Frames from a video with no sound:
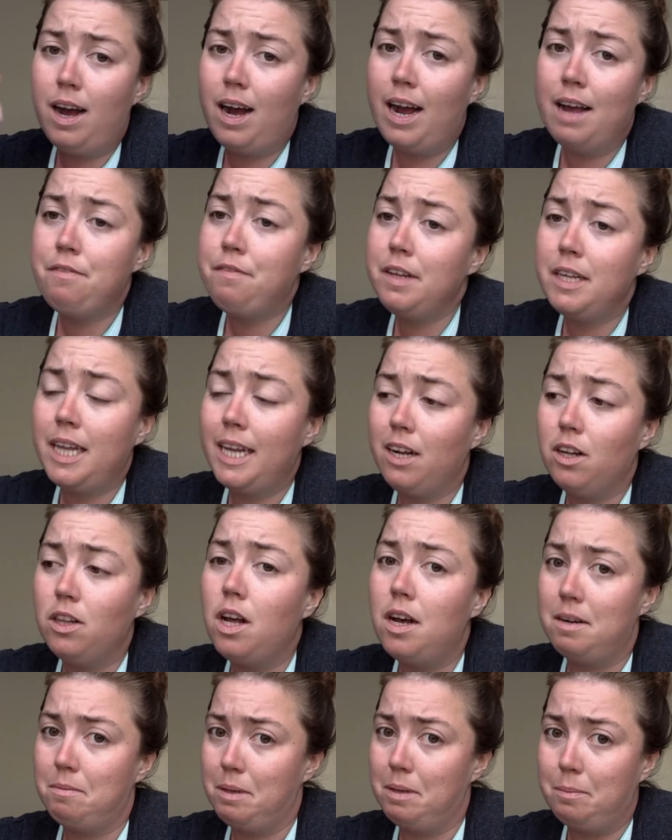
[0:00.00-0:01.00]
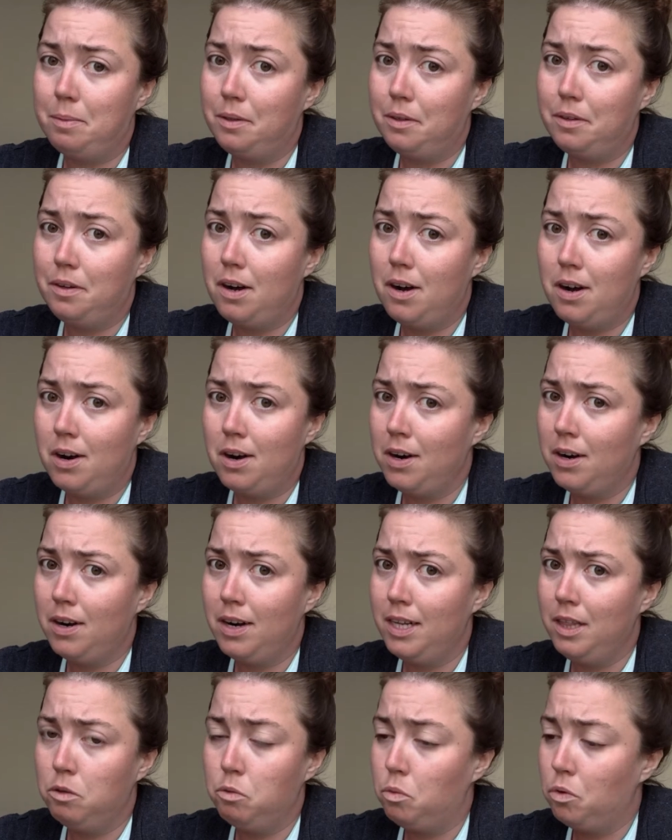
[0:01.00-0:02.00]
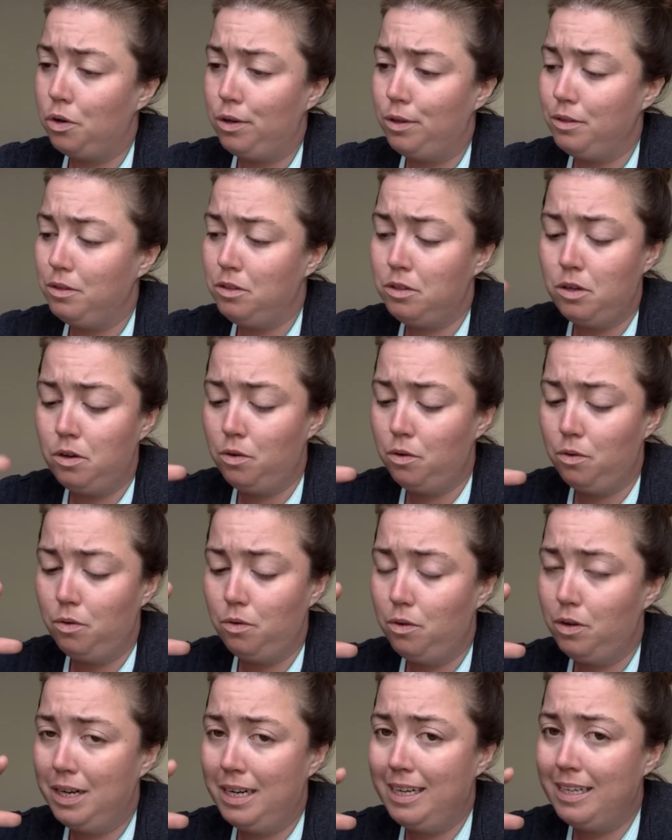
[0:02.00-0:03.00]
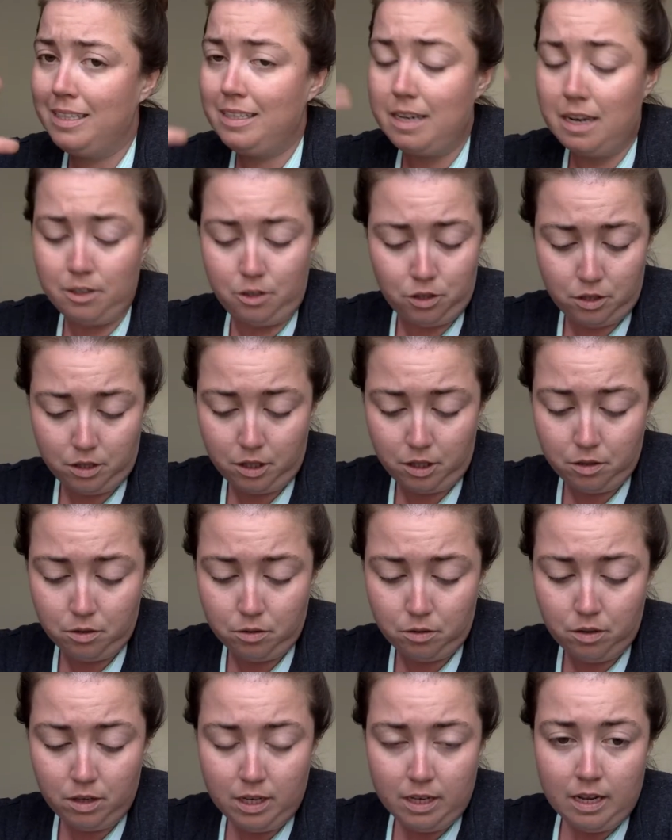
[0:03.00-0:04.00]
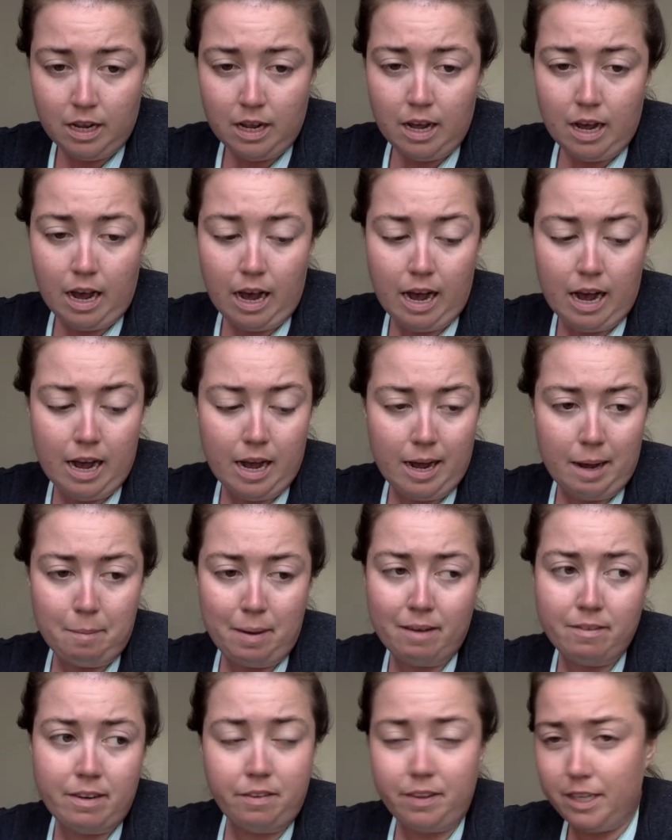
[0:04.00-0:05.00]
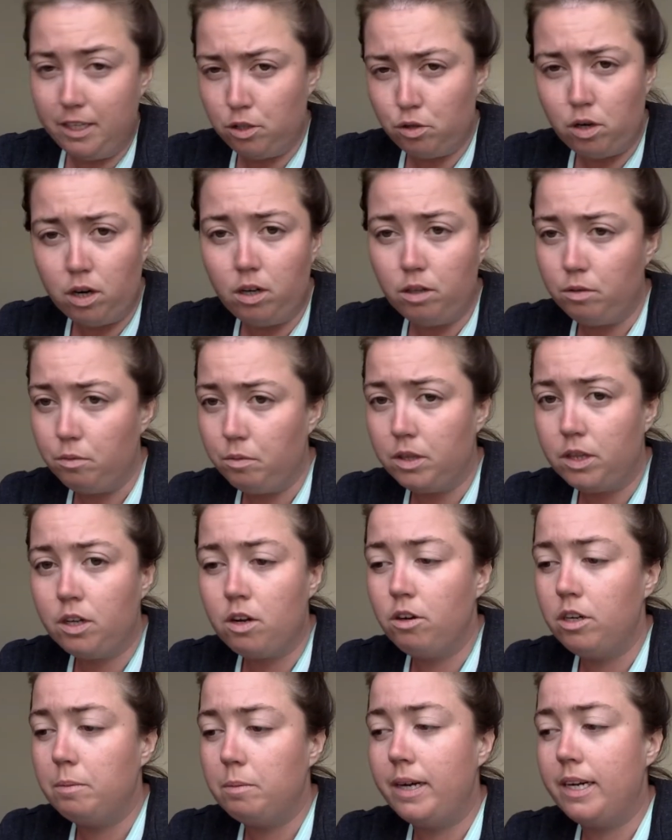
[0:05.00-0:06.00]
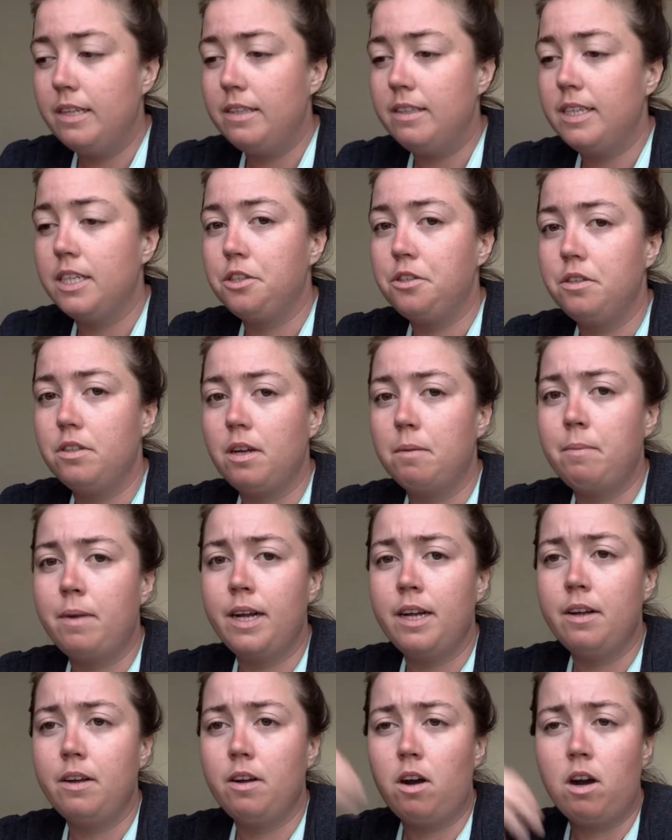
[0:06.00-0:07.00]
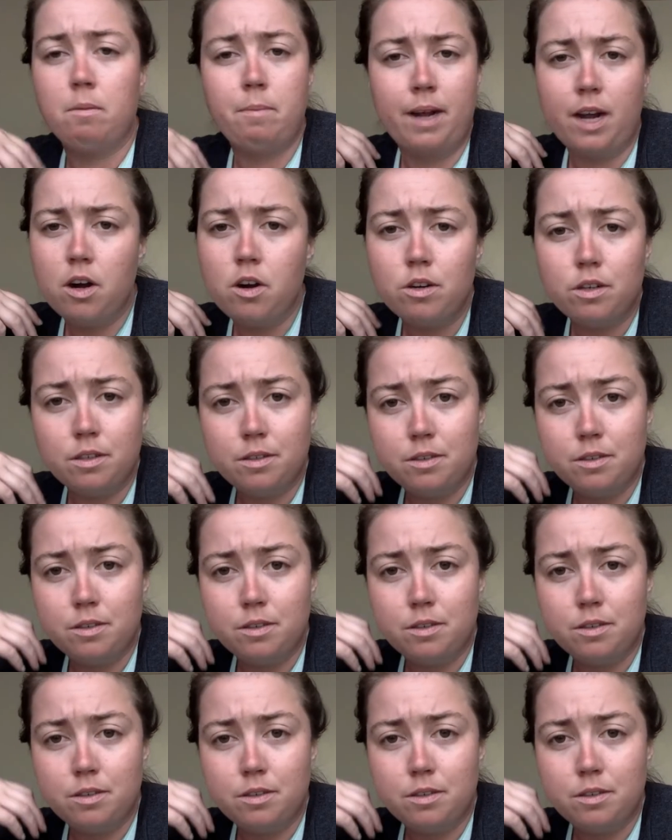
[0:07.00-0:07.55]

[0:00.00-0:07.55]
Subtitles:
I feel like a lot of people are in the world. So it's not just you. I've definitely struggled with codependency issues on my own.